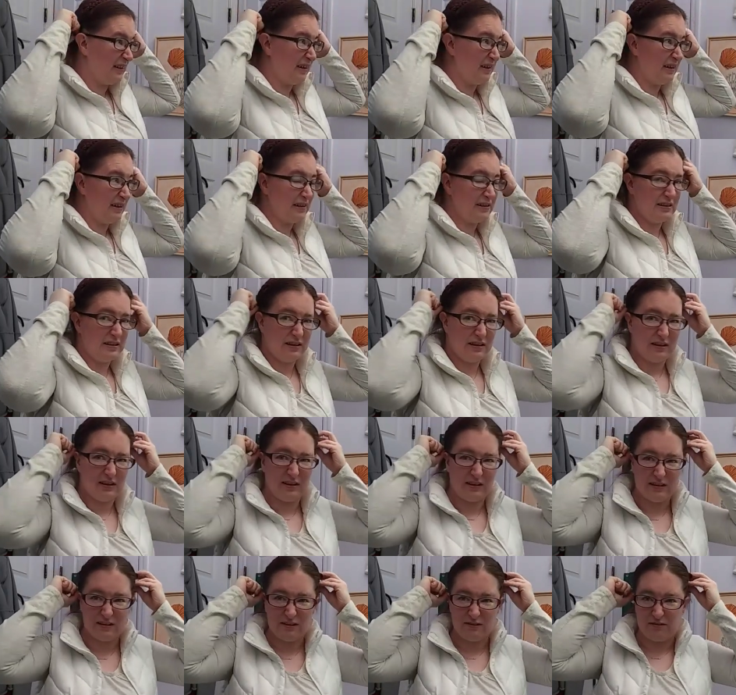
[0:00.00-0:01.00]
It does look a
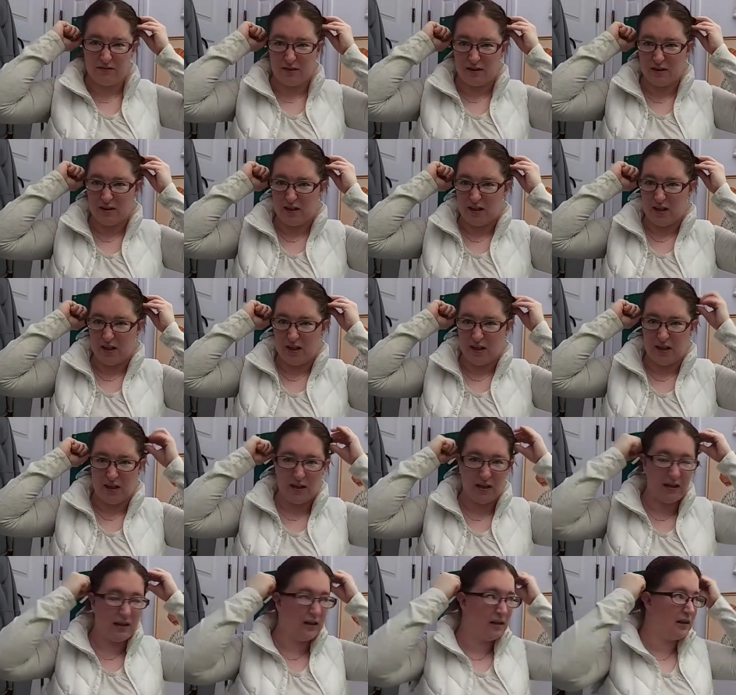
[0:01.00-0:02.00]
little
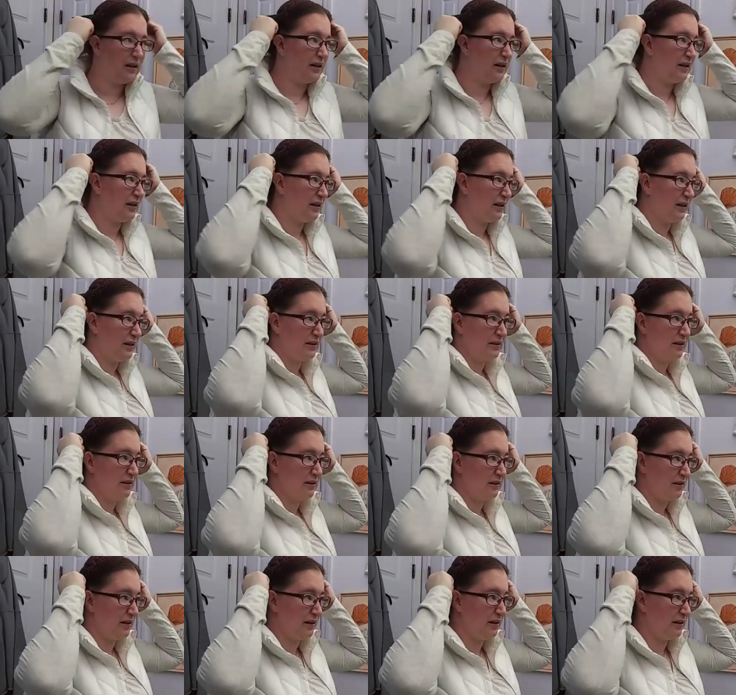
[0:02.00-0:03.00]
funky. Let's go
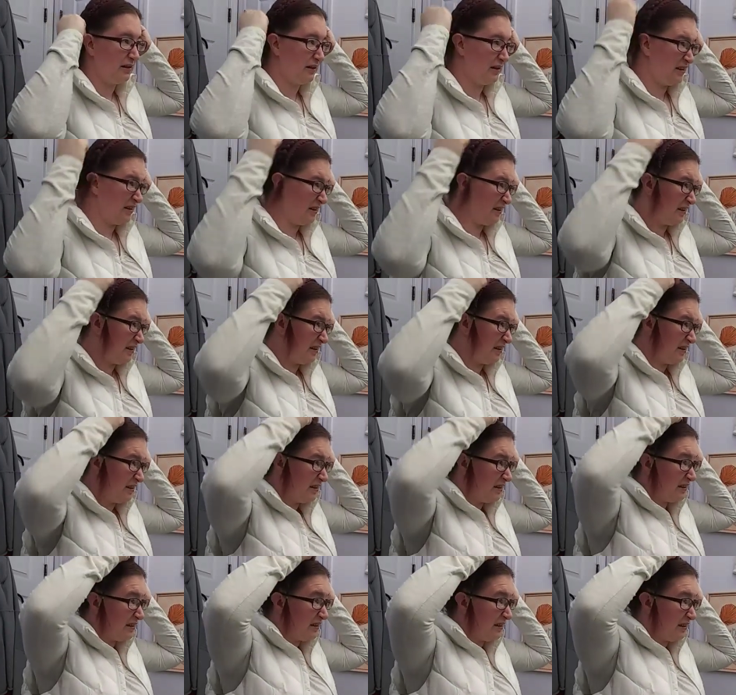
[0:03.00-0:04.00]
there.
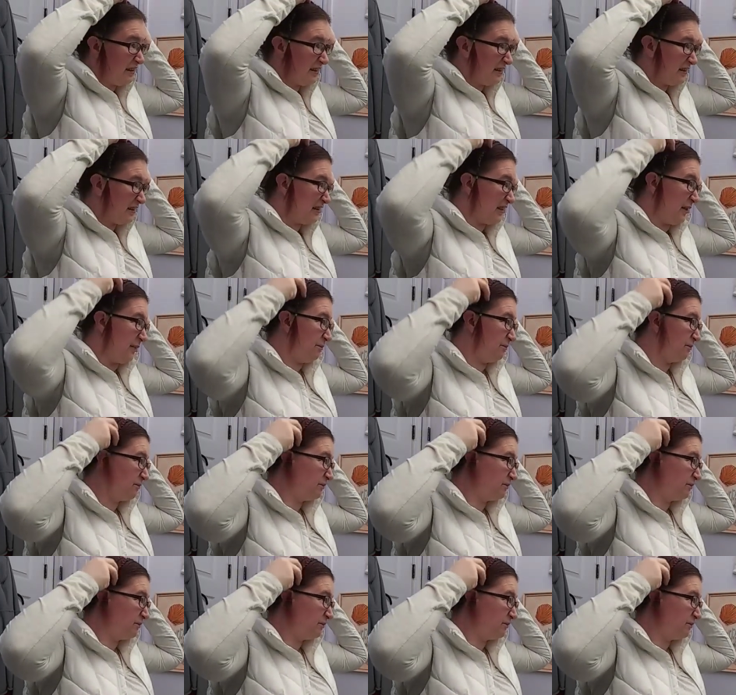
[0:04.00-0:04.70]
So let's see.